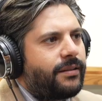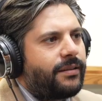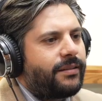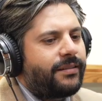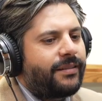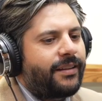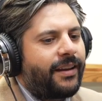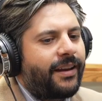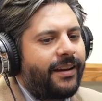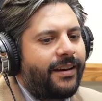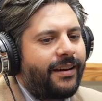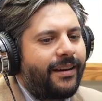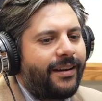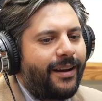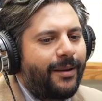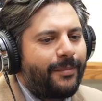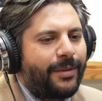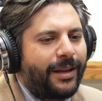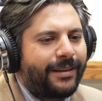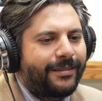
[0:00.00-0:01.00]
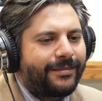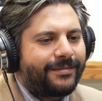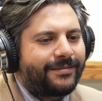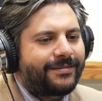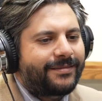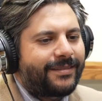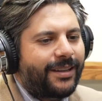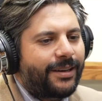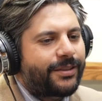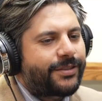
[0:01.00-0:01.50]
Yeah, I mean,
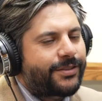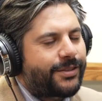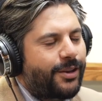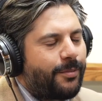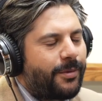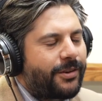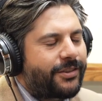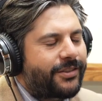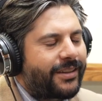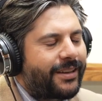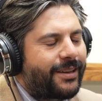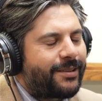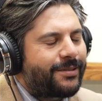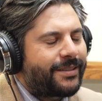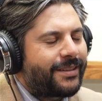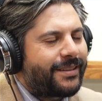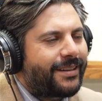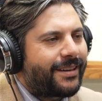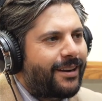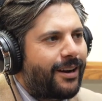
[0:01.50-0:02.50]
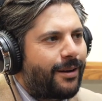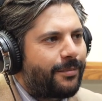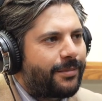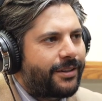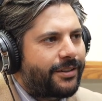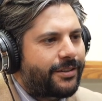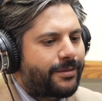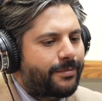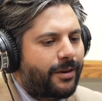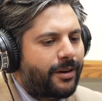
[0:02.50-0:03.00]
there's so much that goes into
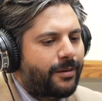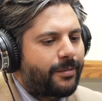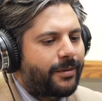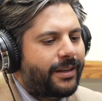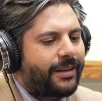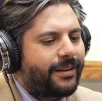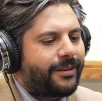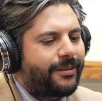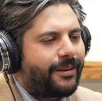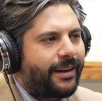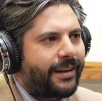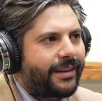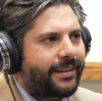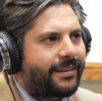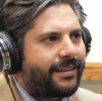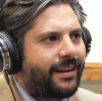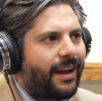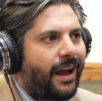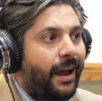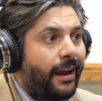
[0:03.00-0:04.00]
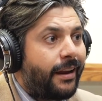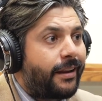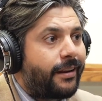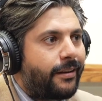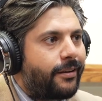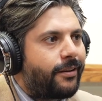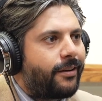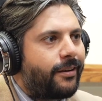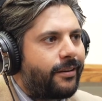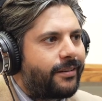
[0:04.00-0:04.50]
competition barbecue. I can
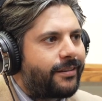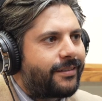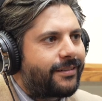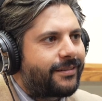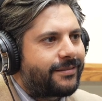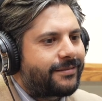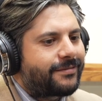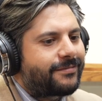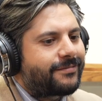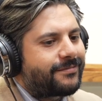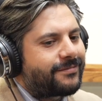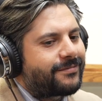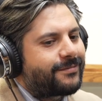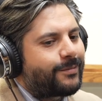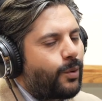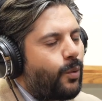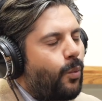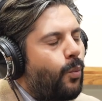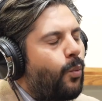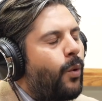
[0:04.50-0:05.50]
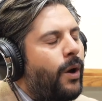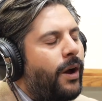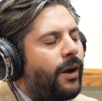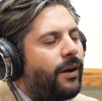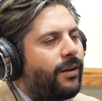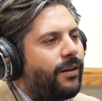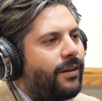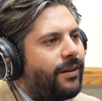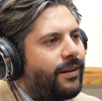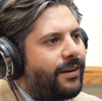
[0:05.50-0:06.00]
cook
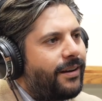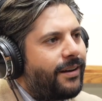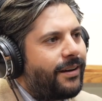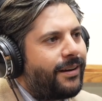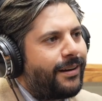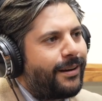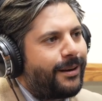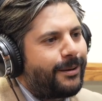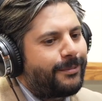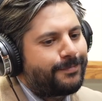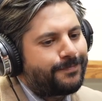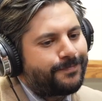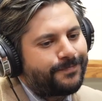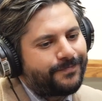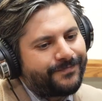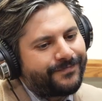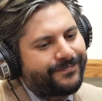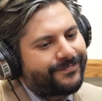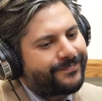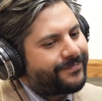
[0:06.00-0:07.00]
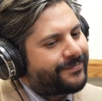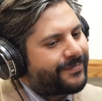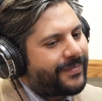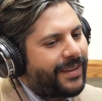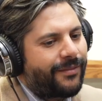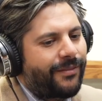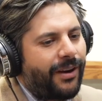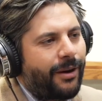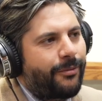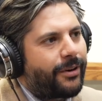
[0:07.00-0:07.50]
well.
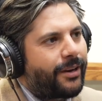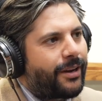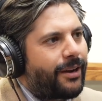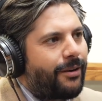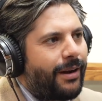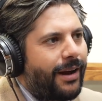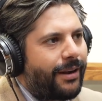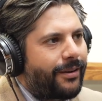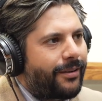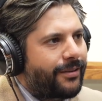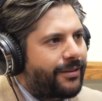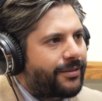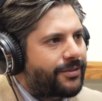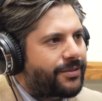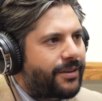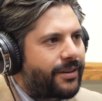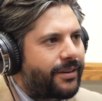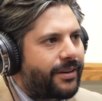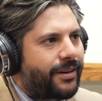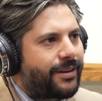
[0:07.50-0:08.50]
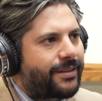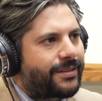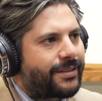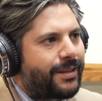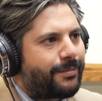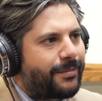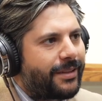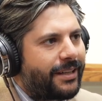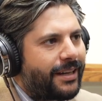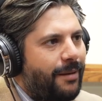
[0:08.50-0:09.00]
If I were to go out on the circuit or
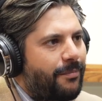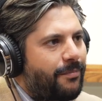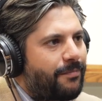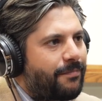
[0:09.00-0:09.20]
something,